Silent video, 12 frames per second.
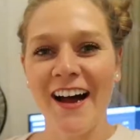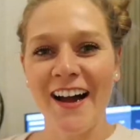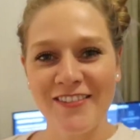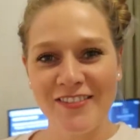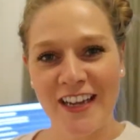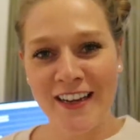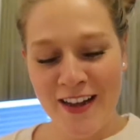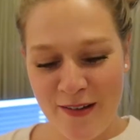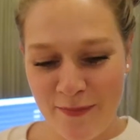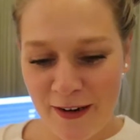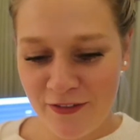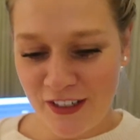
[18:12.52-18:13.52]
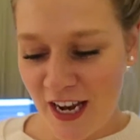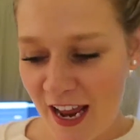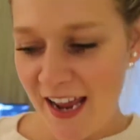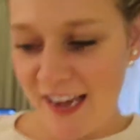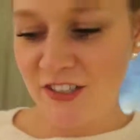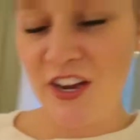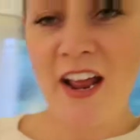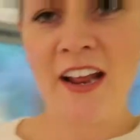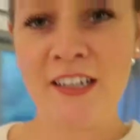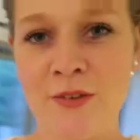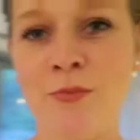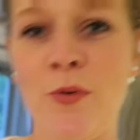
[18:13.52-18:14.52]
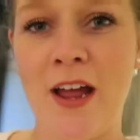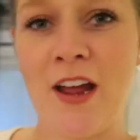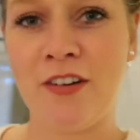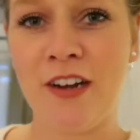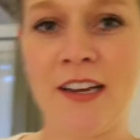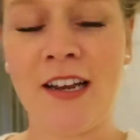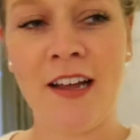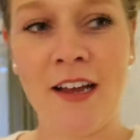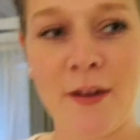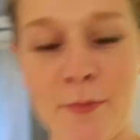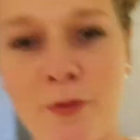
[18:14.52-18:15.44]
I've done a bit of a change and I'm wearing like